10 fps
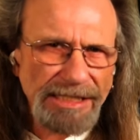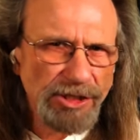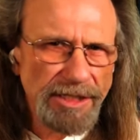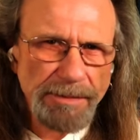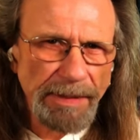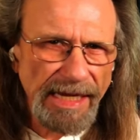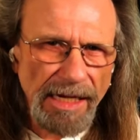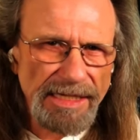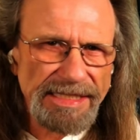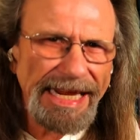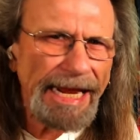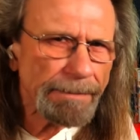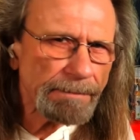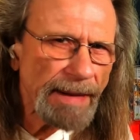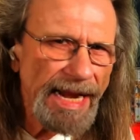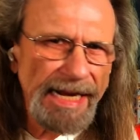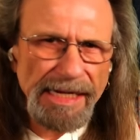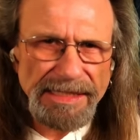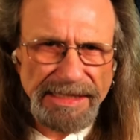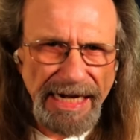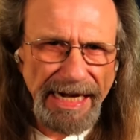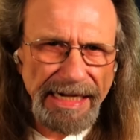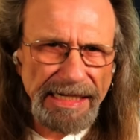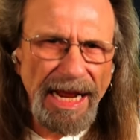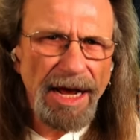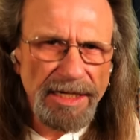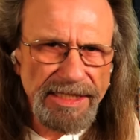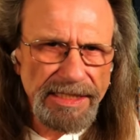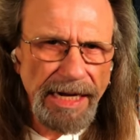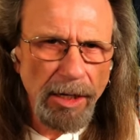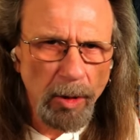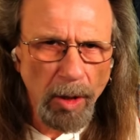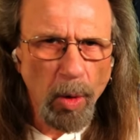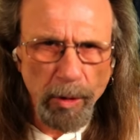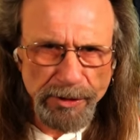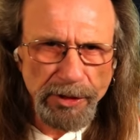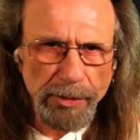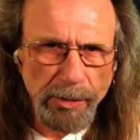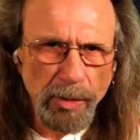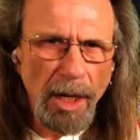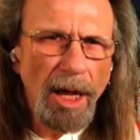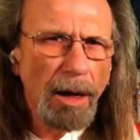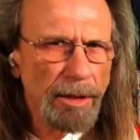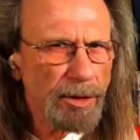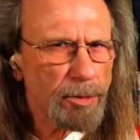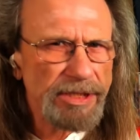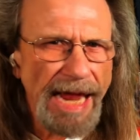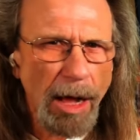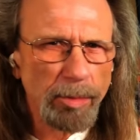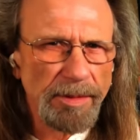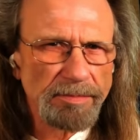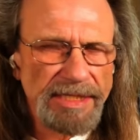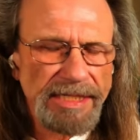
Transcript: just because it may contain a single or two on those albums.